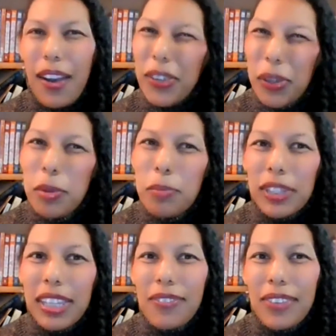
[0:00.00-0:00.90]
Our human
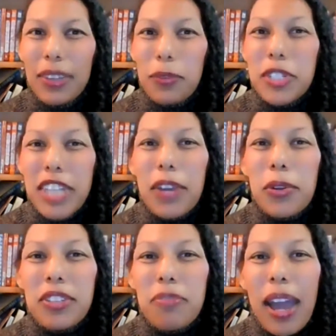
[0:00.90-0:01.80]
belief in the
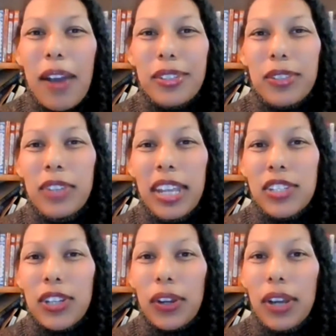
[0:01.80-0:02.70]
regenerative powers of
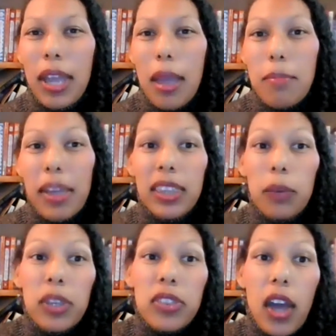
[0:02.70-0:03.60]
nature meant
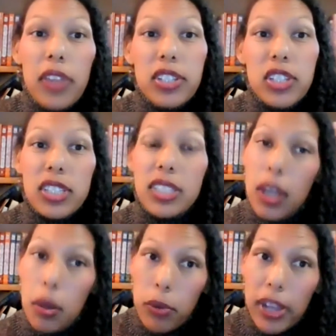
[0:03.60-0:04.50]
that we thought that just
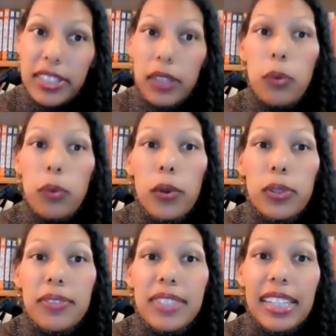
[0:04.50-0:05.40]
pressing
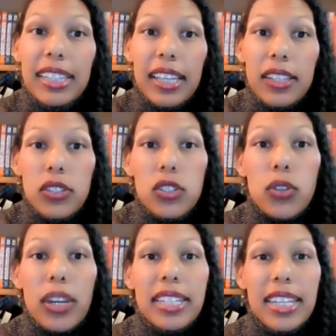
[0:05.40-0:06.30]
rows of seedlings
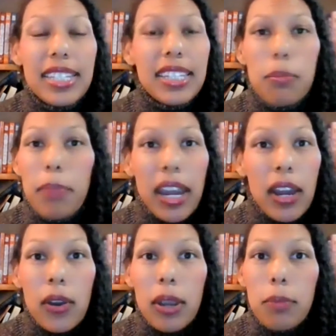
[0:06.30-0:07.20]
straight into the
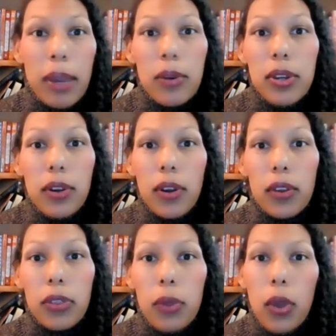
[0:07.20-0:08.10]
bare and barren
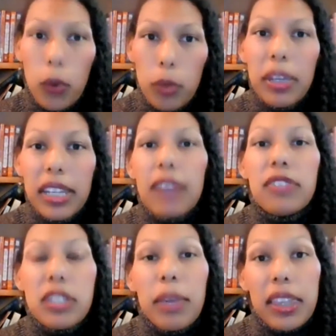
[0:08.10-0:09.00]
earth would be enough to